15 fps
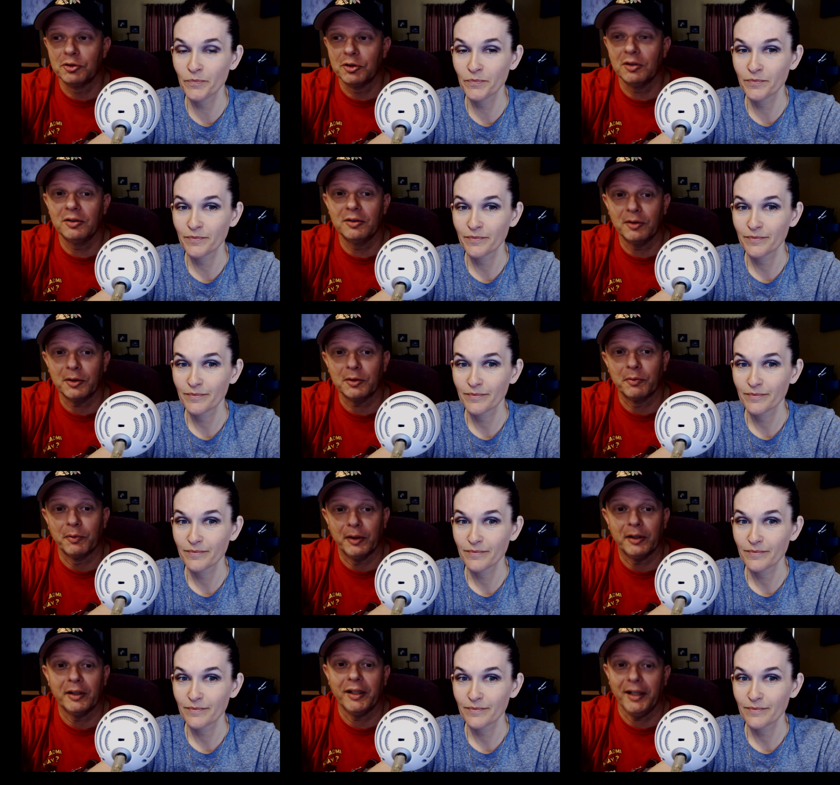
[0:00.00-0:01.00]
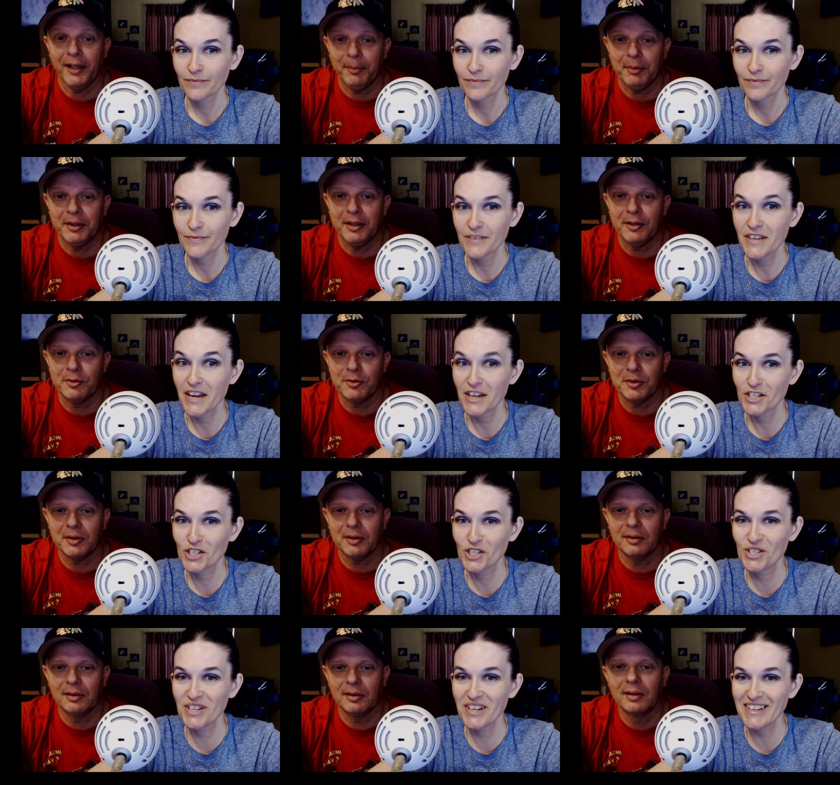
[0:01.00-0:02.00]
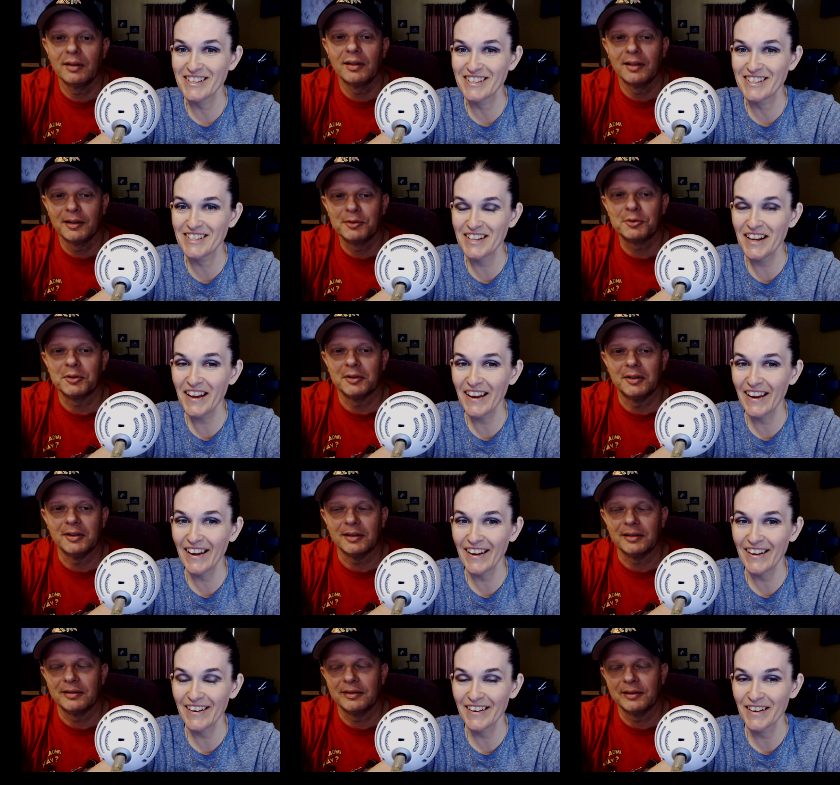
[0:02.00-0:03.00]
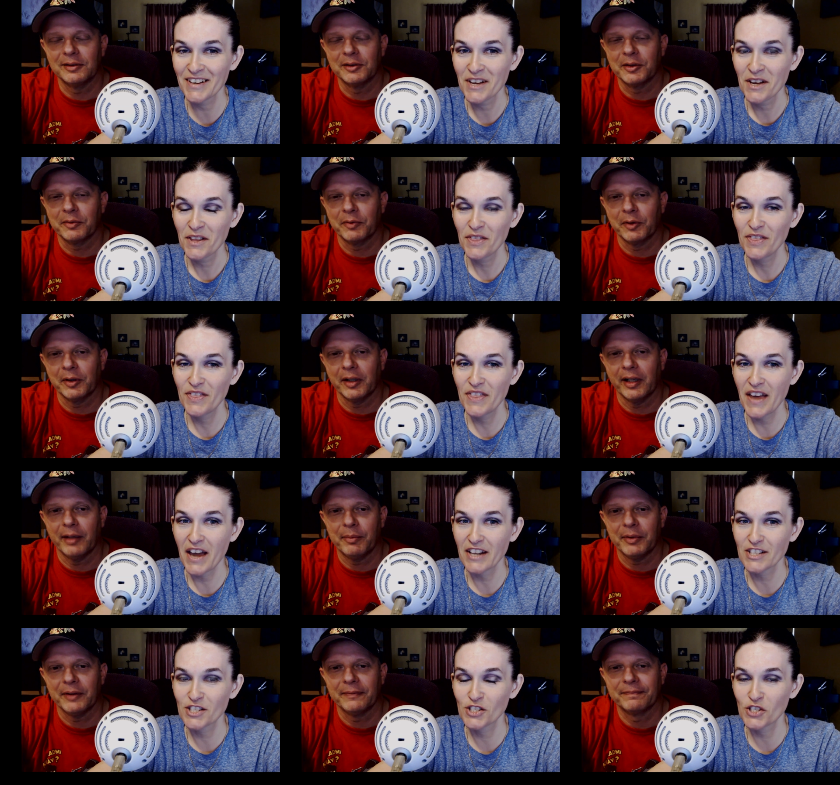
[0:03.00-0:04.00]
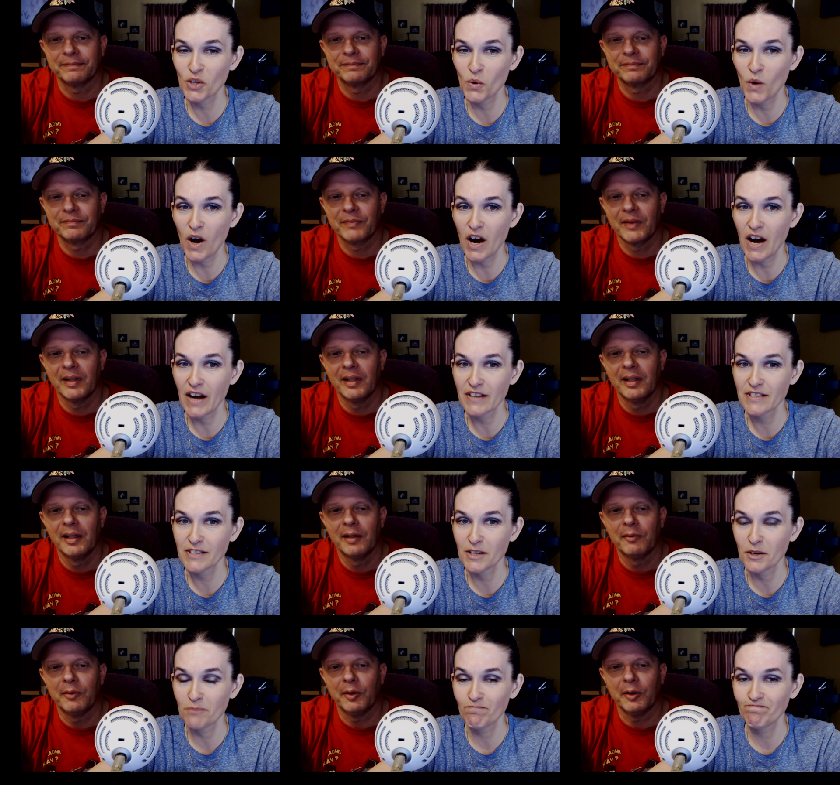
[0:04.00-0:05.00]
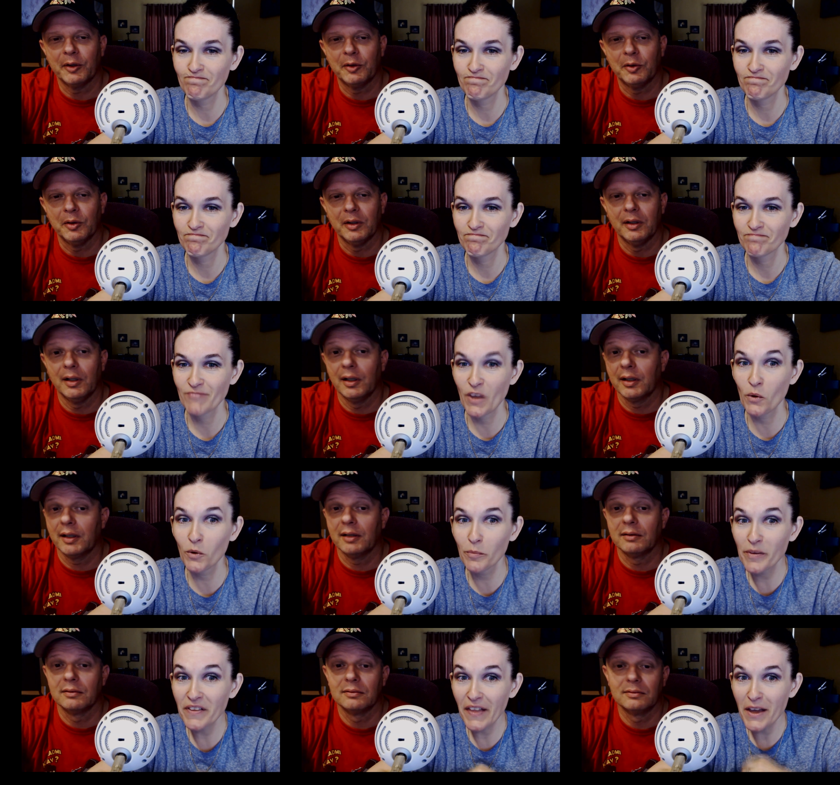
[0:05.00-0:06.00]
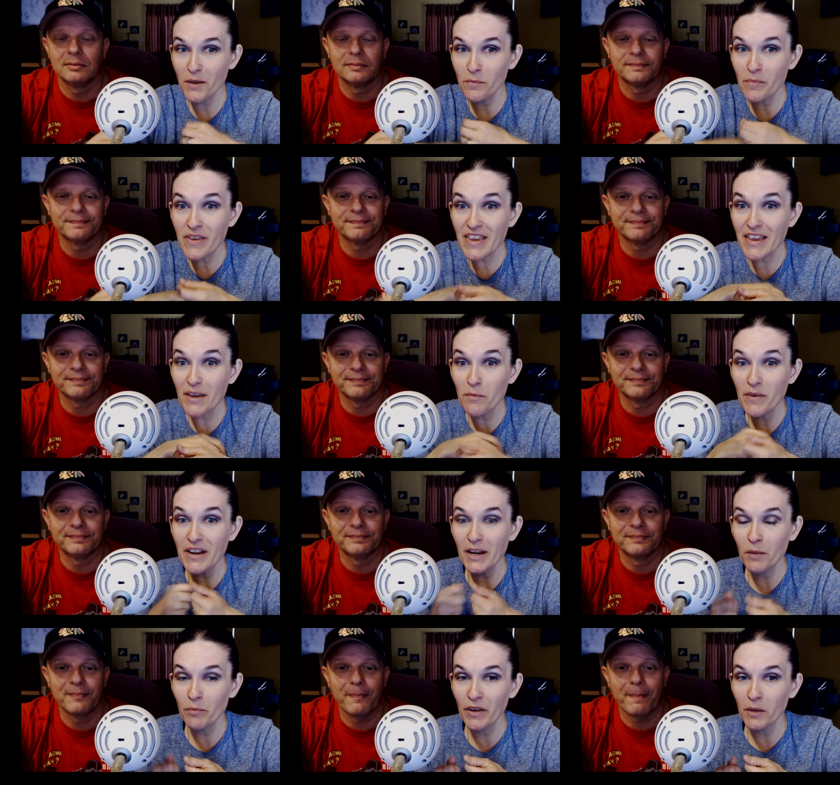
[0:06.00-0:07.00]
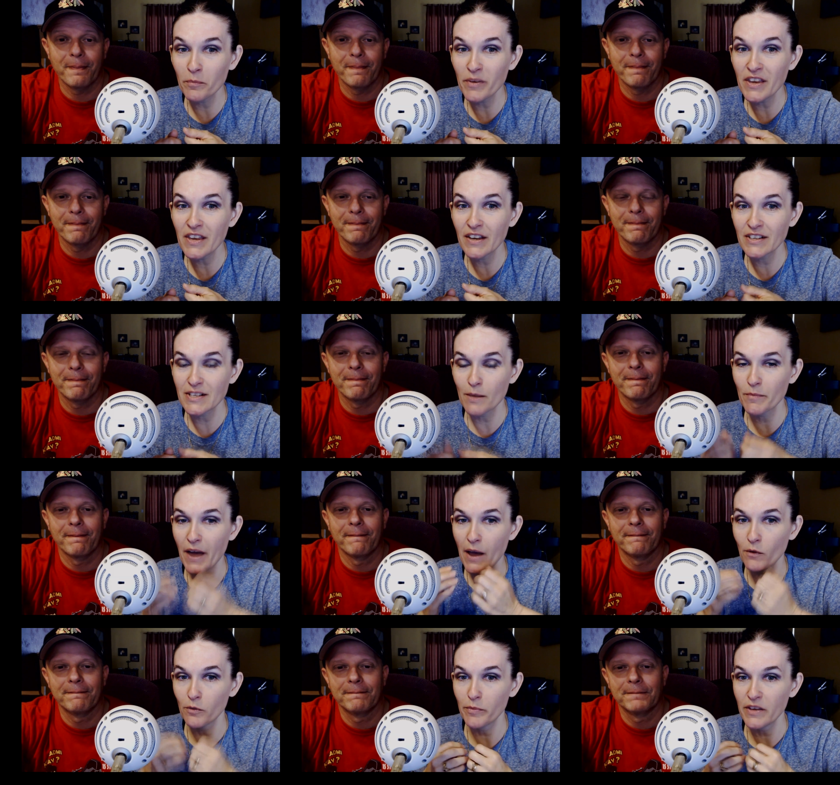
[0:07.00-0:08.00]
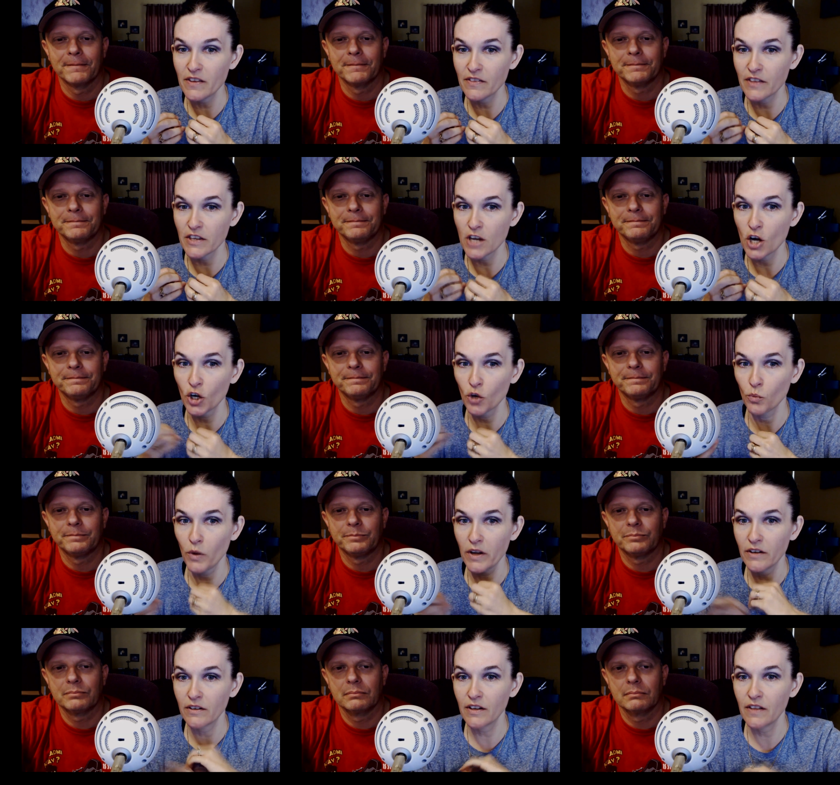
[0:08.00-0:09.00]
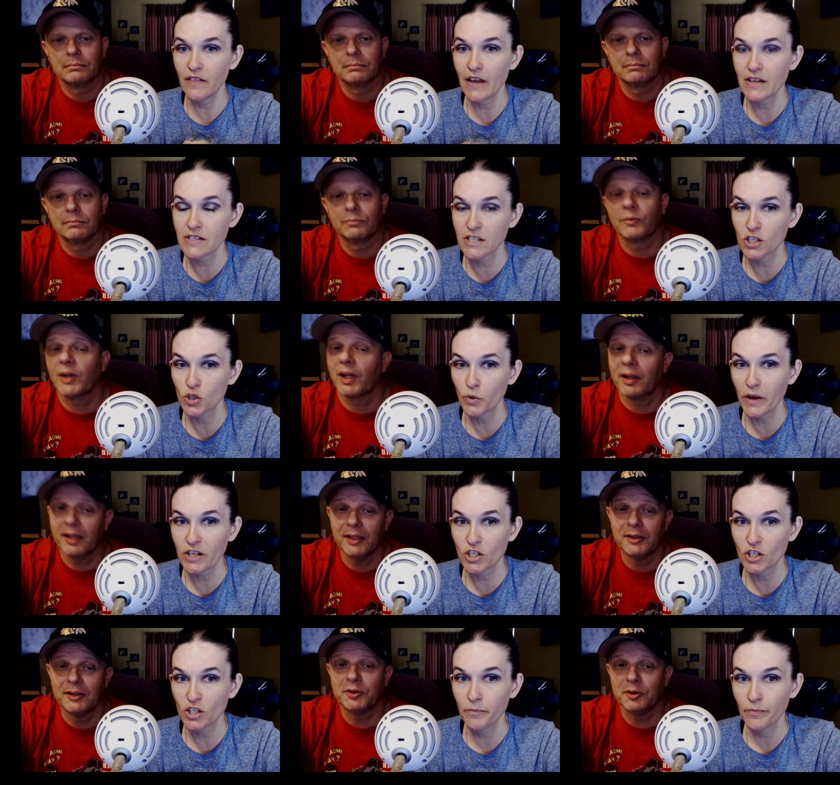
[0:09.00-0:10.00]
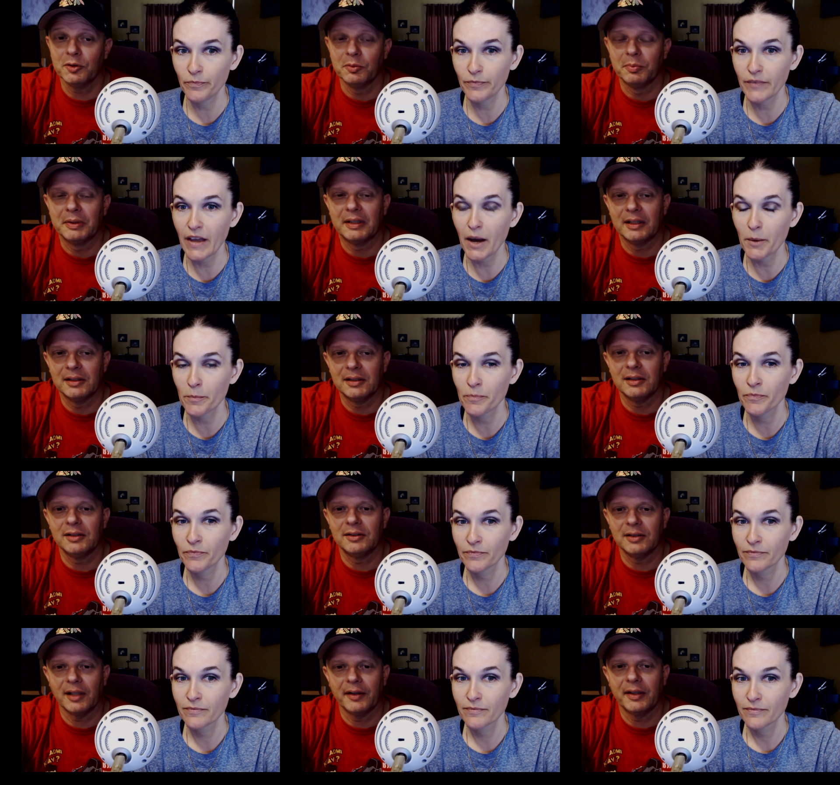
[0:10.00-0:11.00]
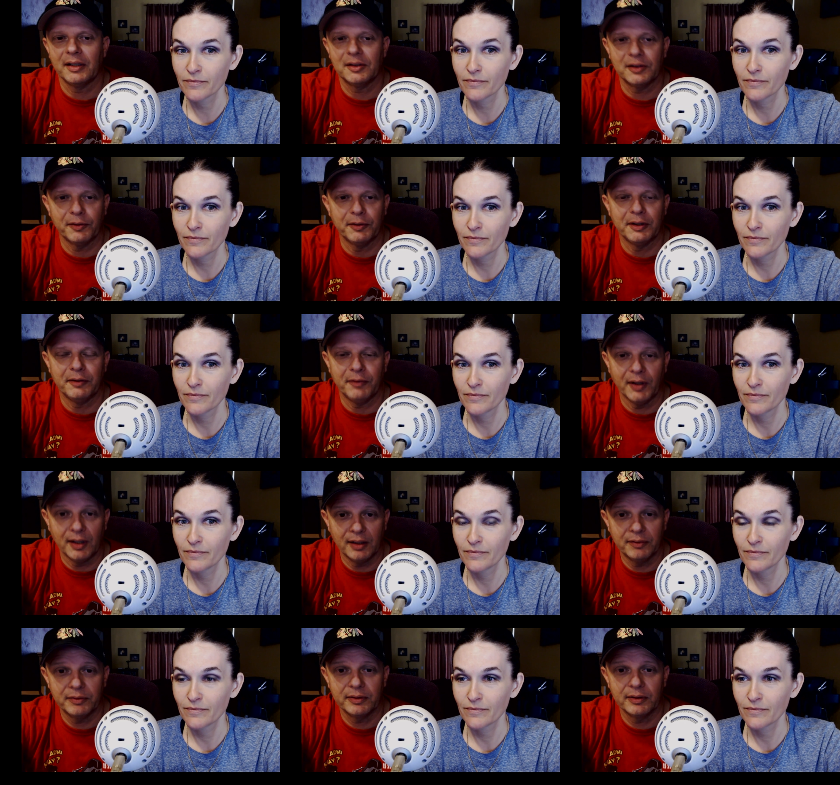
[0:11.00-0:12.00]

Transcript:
Speaker 1: She looked very happy. yes, she? she? did. She very That's happy. so awesome. Very good. It I would be
Speaker 2: like me meeting Big B, except I would be the younger one in that situation. That's true because
Speaker 1: yeah. he's I think seventy five.